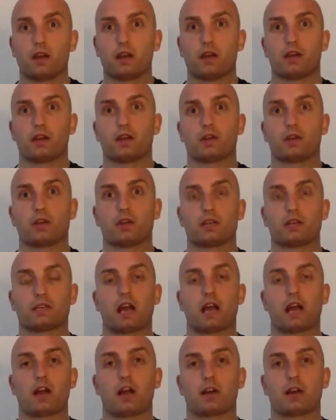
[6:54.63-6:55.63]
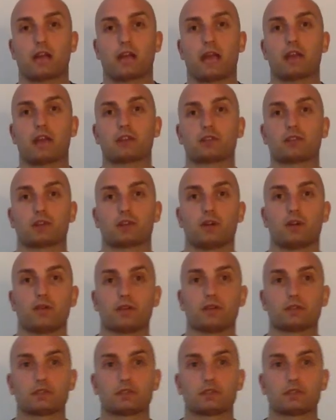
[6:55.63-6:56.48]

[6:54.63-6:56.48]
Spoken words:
an entire canister of it?